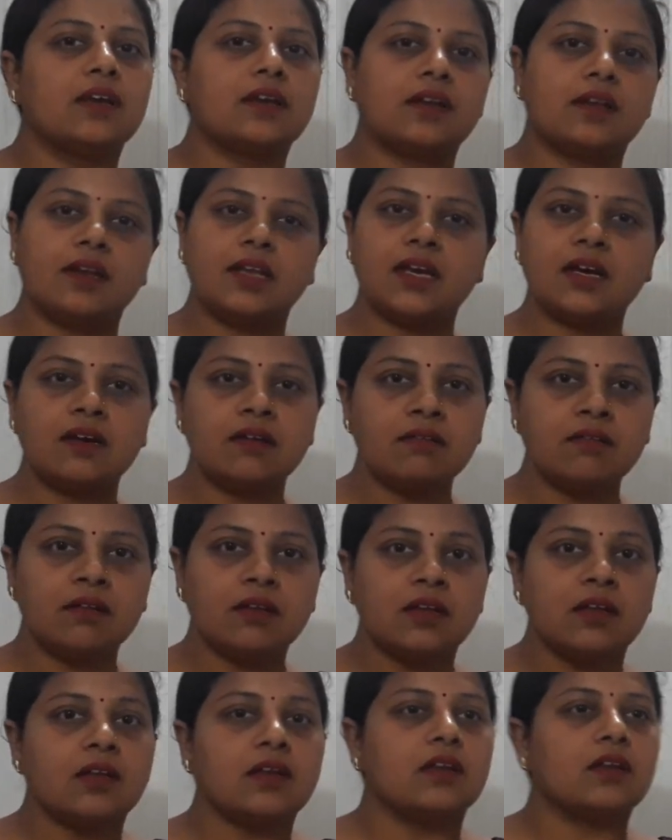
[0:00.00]
Clear?
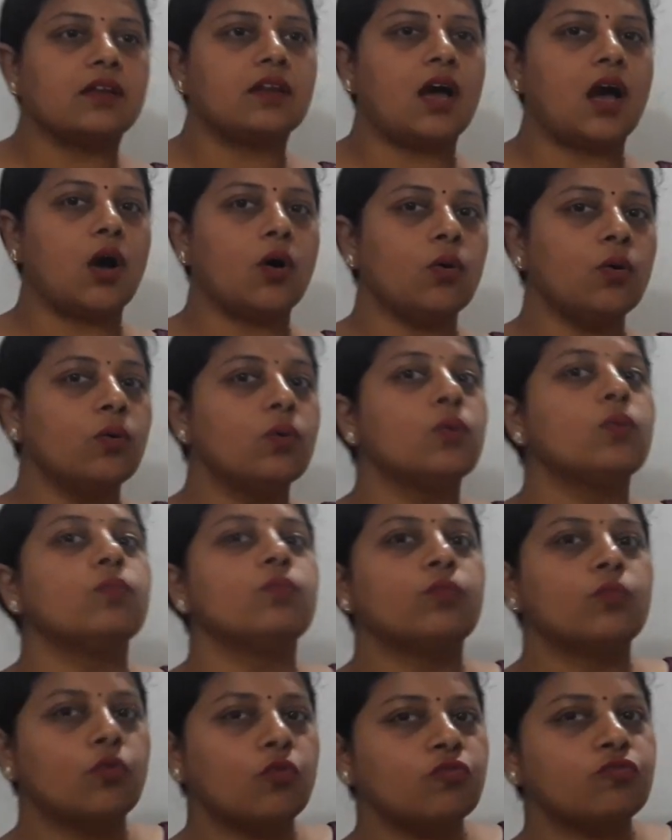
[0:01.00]
Now
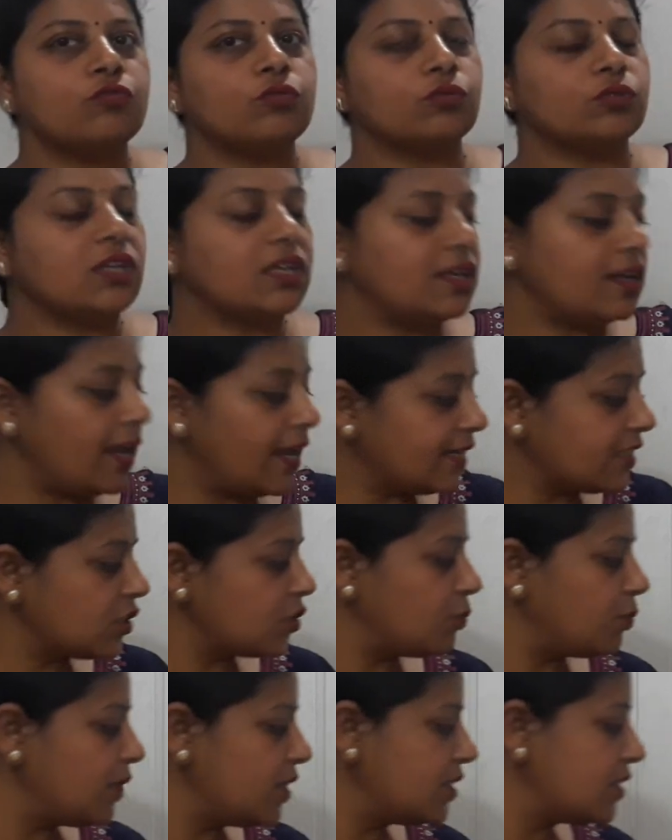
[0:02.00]
move to the
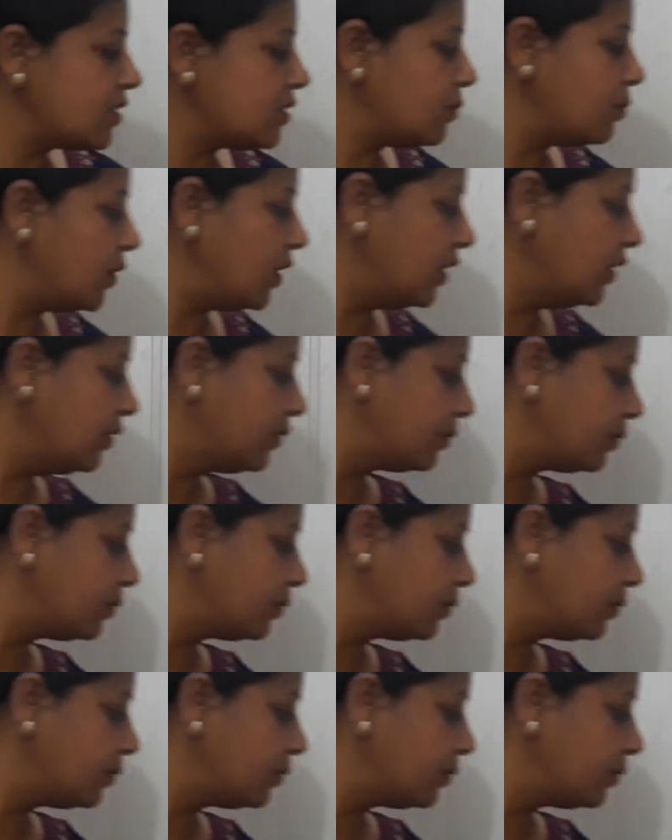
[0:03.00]
next principle.